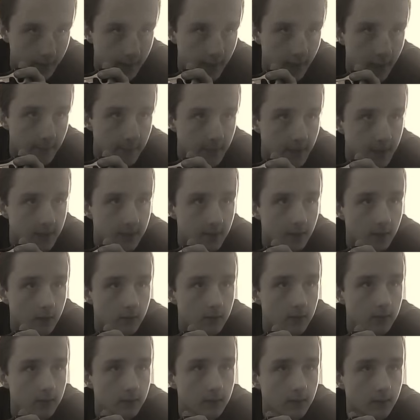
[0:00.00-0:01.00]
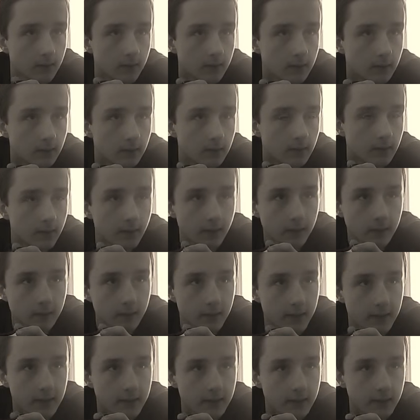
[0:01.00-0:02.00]
gaming, and
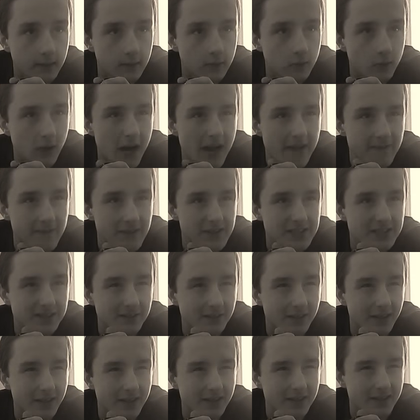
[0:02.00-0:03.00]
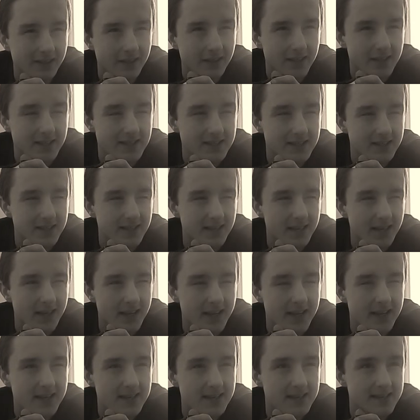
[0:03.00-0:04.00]
literally, the graphics are like
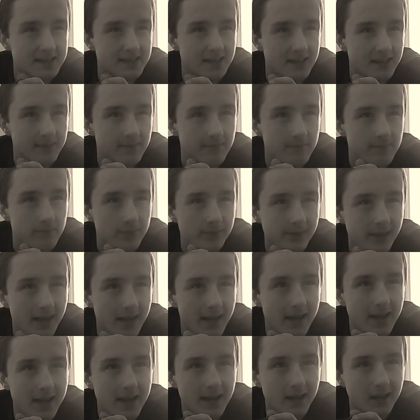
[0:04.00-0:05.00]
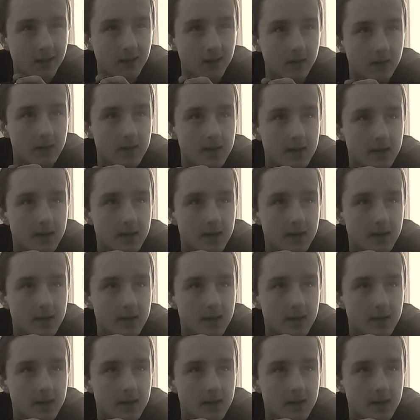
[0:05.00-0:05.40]
1980s. Like, what the hell?